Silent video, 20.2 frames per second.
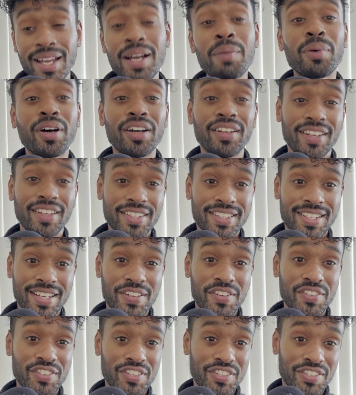But let's say
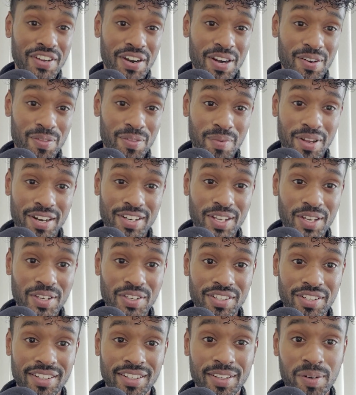you're just starting with
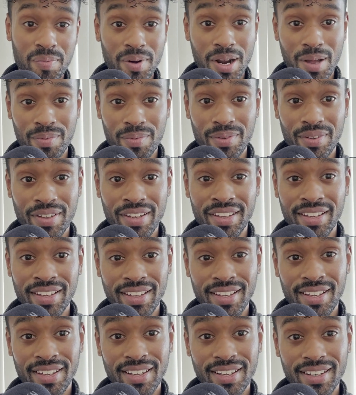meditation. You're probably
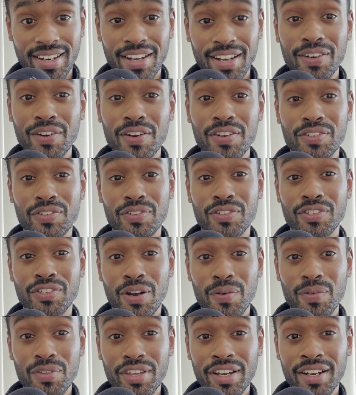not going to
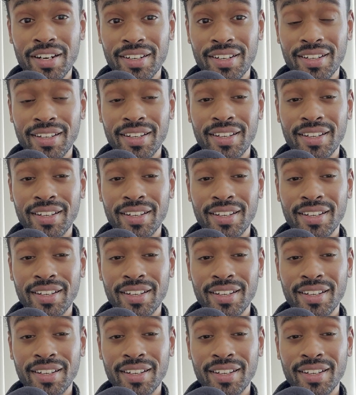start with there.